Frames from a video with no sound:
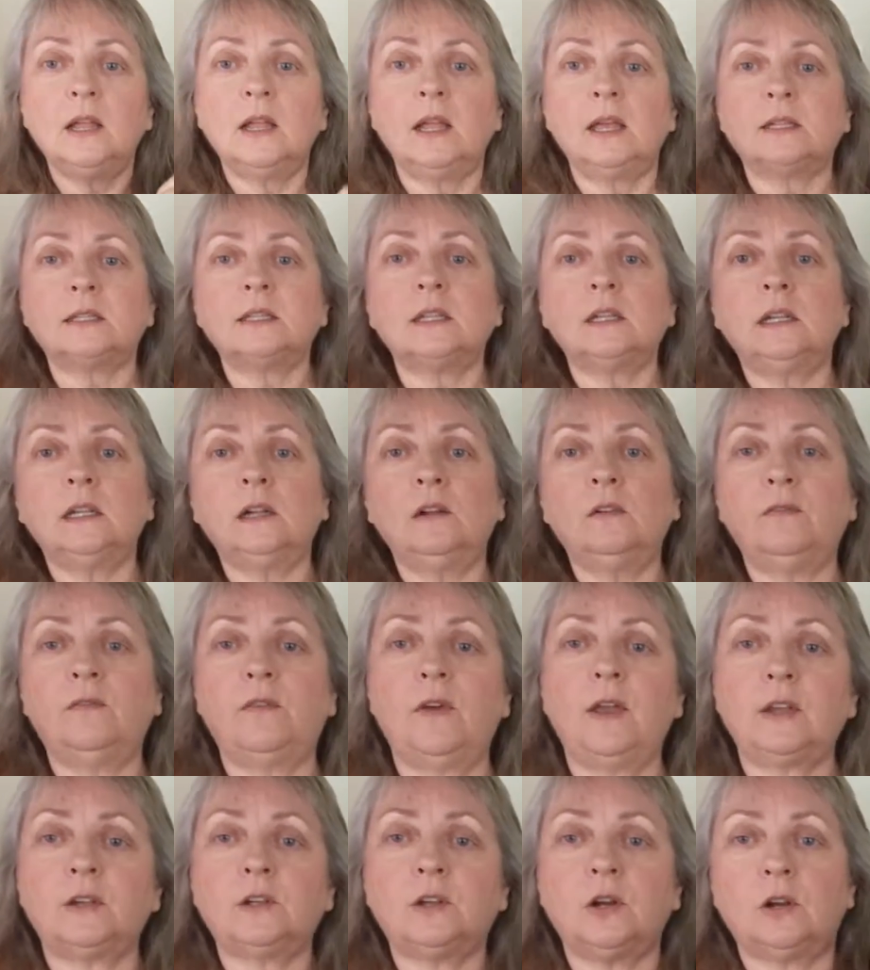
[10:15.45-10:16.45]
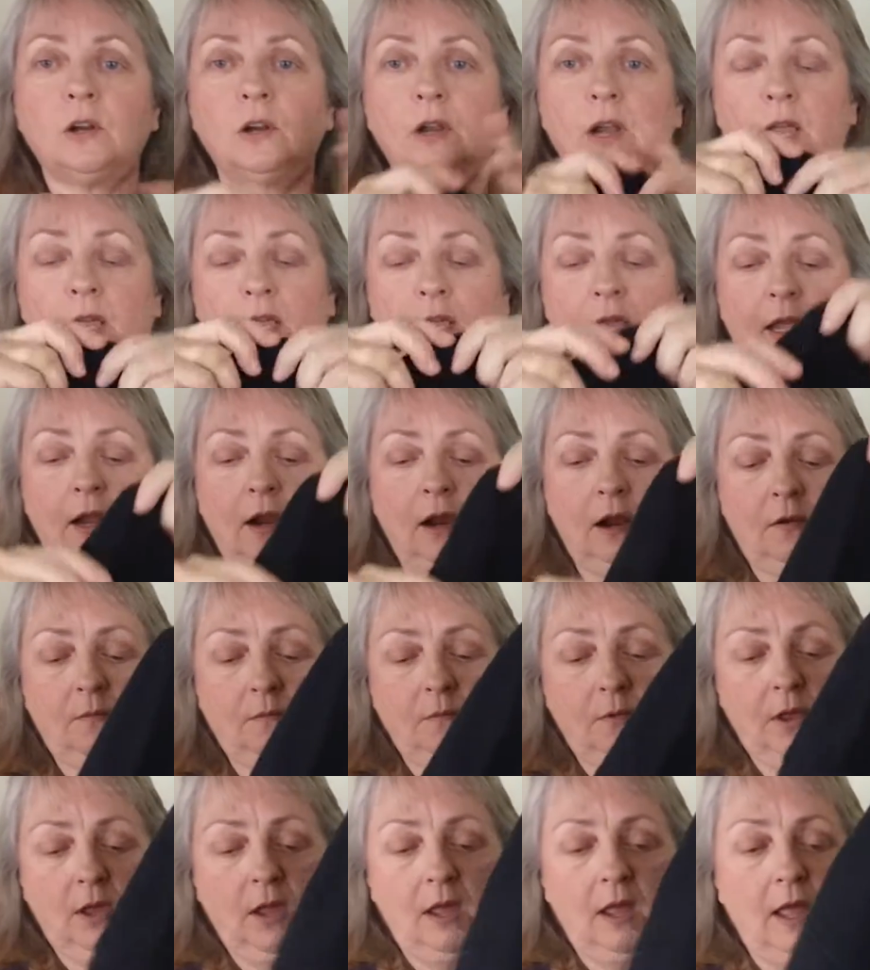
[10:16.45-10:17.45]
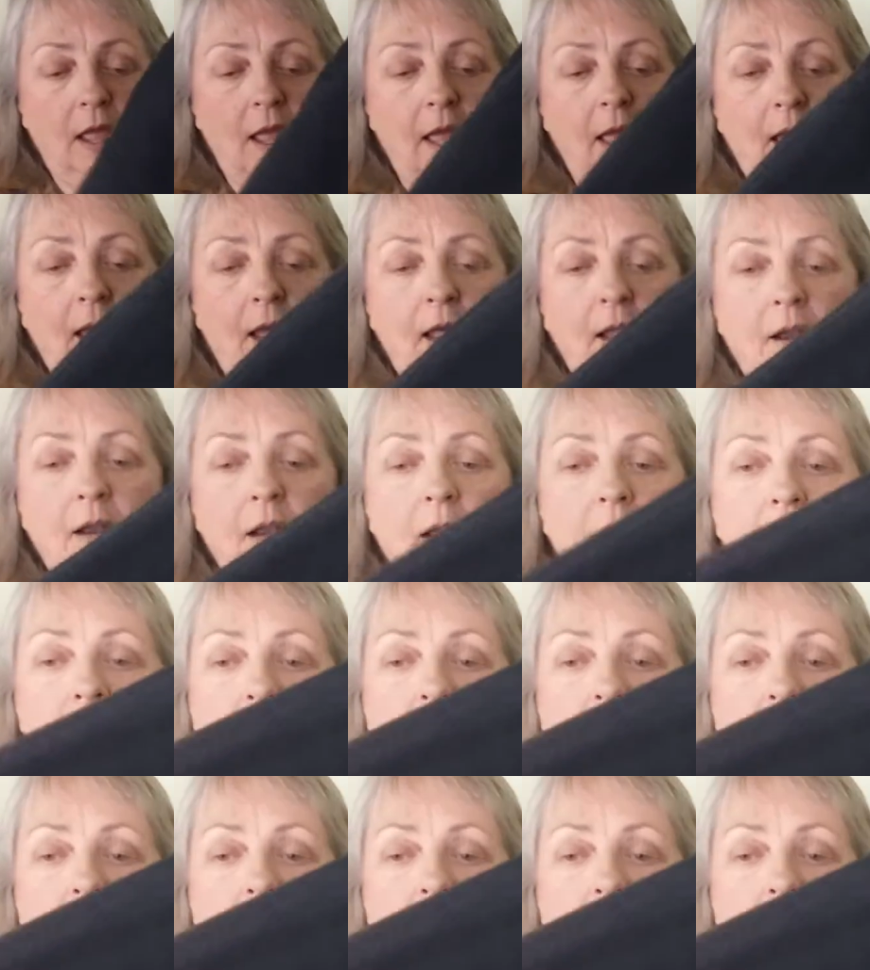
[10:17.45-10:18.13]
It's a little fake turtleneck here, and